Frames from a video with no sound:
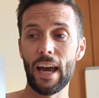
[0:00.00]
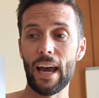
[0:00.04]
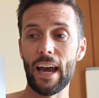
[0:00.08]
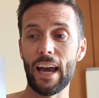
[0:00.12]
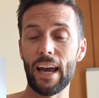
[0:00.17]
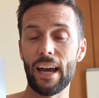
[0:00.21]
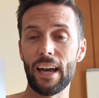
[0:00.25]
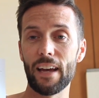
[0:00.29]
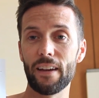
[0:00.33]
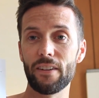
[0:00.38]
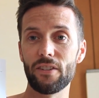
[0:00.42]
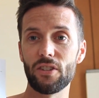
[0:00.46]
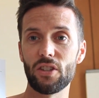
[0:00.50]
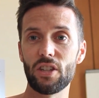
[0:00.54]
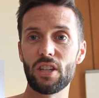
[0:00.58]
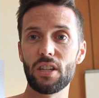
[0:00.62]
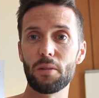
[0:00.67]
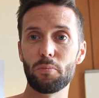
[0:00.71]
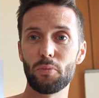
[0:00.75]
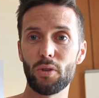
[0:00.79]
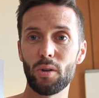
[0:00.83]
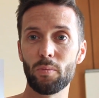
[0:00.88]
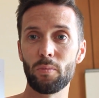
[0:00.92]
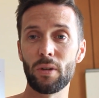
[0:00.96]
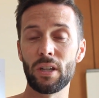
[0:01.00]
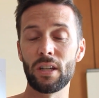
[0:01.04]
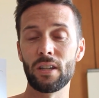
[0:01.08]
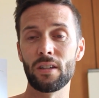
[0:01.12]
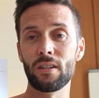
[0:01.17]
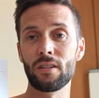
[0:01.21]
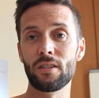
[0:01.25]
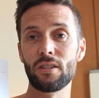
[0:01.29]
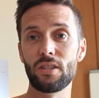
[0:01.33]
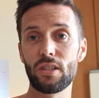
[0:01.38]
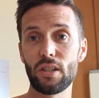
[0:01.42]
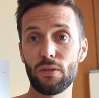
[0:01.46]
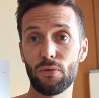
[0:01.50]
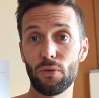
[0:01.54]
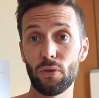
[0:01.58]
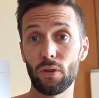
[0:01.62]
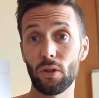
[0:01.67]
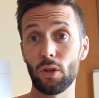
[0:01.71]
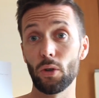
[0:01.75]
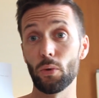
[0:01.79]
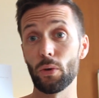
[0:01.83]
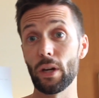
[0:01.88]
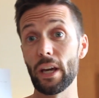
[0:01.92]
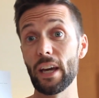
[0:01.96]
and keep them in
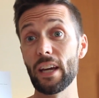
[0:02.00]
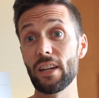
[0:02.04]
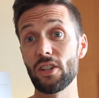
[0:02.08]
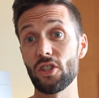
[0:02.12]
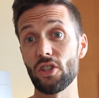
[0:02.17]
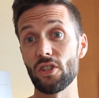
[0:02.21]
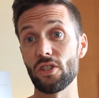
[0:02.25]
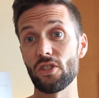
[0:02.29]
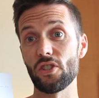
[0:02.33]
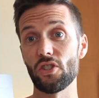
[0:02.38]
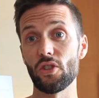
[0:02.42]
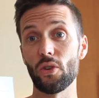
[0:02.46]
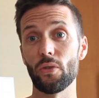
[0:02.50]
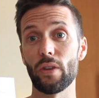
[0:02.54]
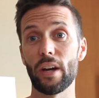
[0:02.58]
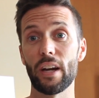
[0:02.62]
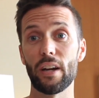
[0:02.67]
different locations so